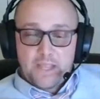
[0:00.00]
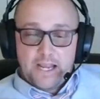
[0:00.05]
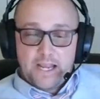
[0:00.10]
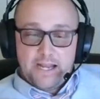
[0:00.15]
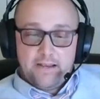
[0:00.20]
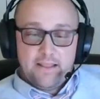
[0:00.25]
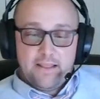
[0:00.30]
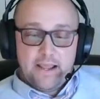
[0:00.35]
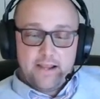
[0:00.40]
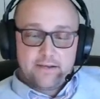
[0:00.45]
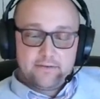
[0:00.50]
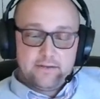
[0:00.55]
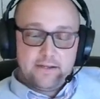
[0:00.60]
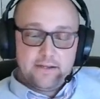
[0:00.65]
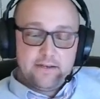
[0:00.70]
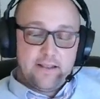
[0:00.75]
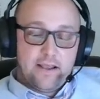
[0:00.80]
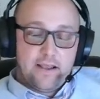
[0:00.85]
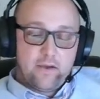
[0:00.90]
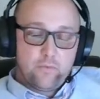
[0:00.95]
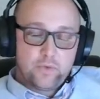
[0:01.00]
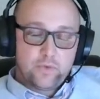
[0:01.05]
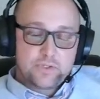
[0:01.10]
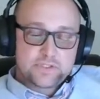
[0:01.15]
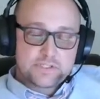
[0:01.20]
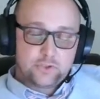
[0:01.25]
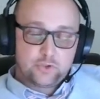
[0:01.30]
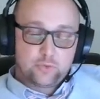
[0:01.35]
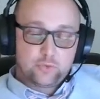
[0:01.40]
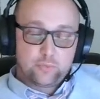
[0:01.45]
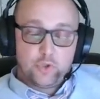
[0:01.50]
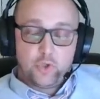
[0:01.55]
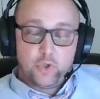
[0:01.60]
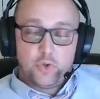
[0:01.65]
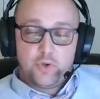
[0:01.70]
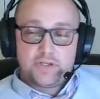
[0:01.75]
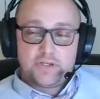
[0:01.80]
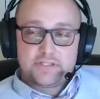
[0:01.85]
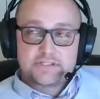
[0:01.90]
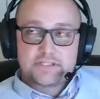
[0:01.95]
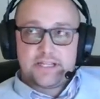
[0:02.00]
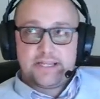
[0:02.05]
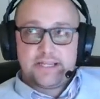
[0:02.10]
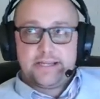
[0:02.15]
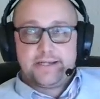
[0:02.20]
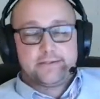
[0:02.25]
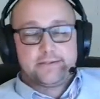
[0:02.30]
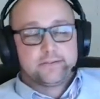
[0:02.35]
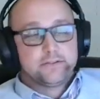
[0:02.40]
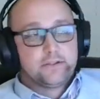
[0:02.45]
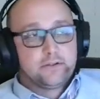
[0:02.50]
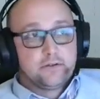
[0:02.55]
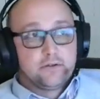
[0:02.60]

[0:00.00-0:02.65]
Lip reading: And that was Elder Malloy's like